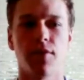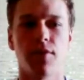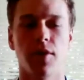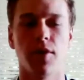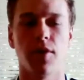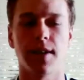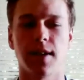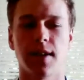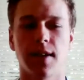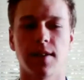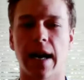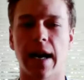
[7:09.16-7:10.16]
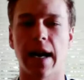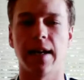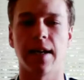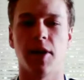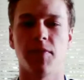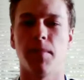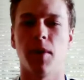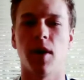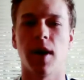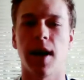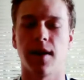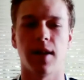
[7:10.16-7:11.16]
United States hadn't given up that ball,
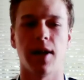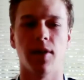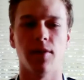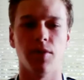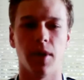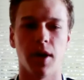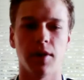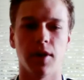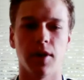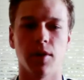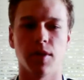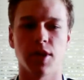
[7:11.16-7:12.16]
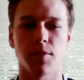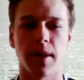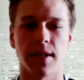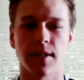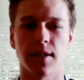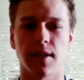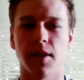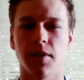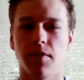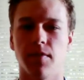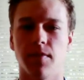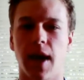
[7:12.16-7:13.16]
hadn't allowed Ronaldo the space to
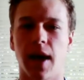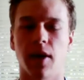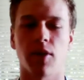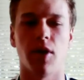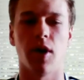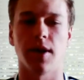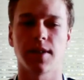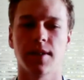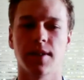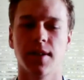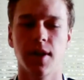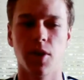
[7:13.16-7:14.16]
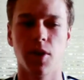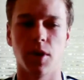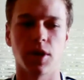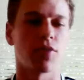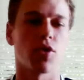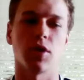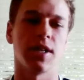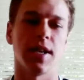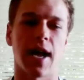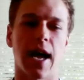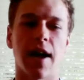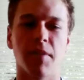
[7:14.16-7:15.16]
give that cross, which of course he
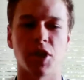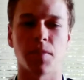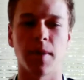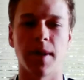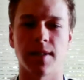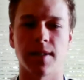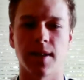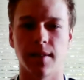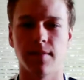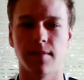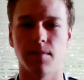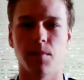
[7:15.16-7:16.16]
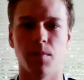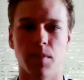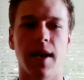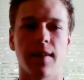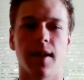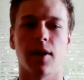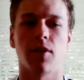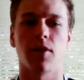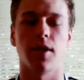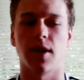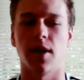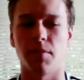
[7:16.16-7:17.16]
didn't have much space to get that
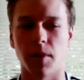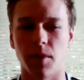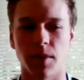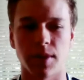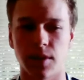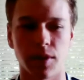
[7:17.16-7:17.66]
cross off, but it was